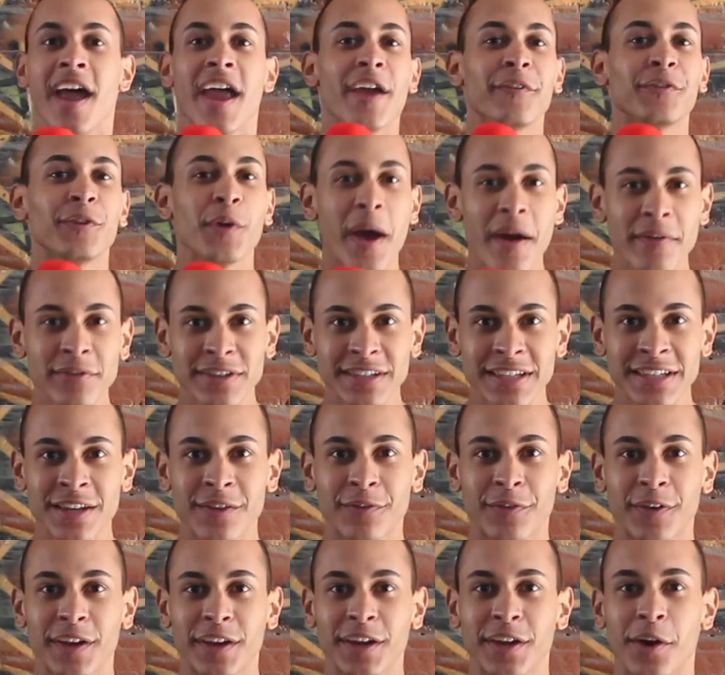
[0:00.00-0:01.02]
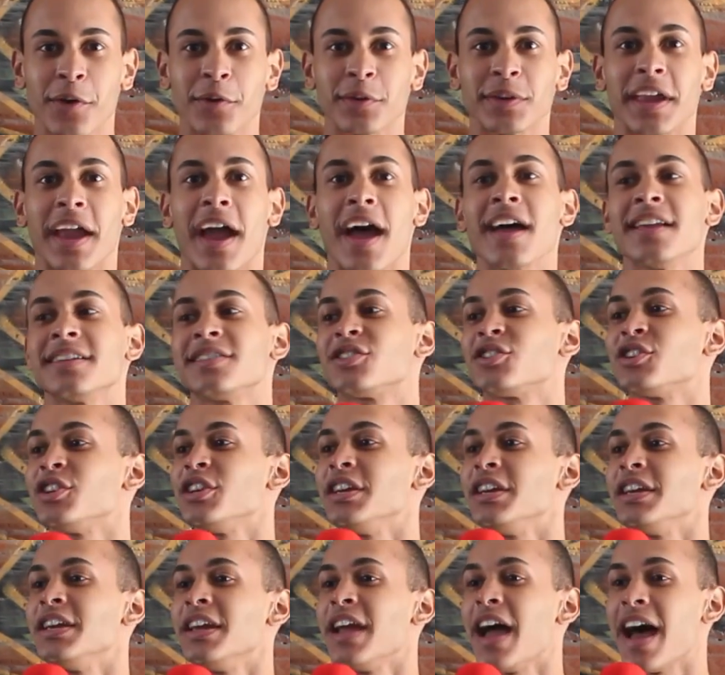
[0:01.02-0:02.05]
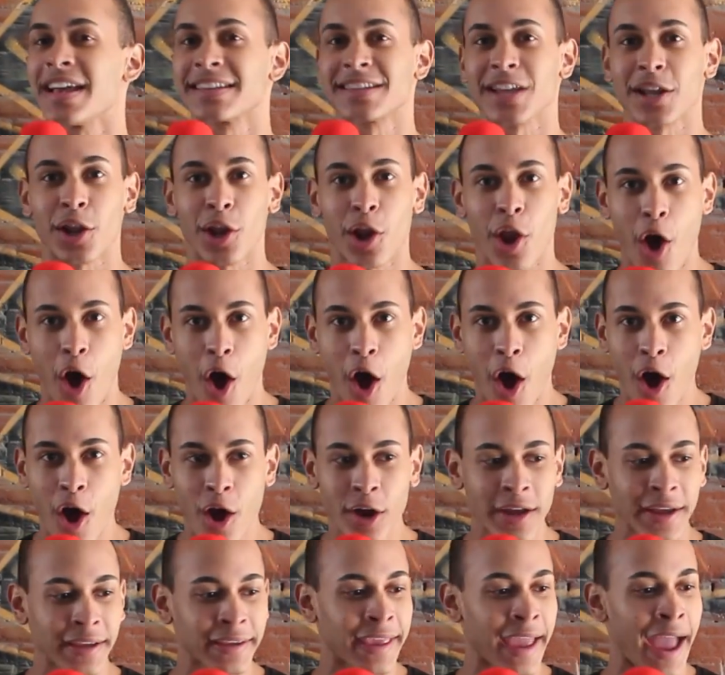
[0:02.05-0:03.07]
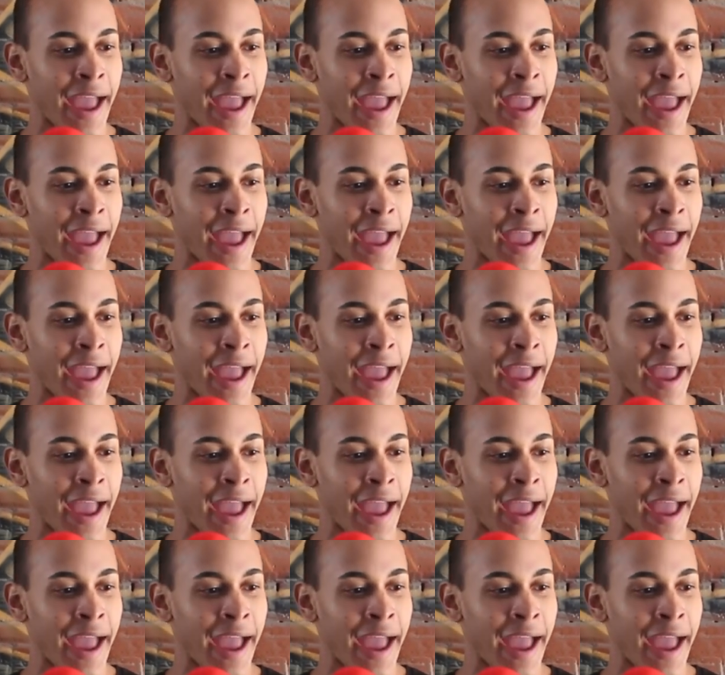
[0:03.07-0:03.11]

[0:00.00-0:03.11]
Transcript: If you haven't seen the video yet, she has a long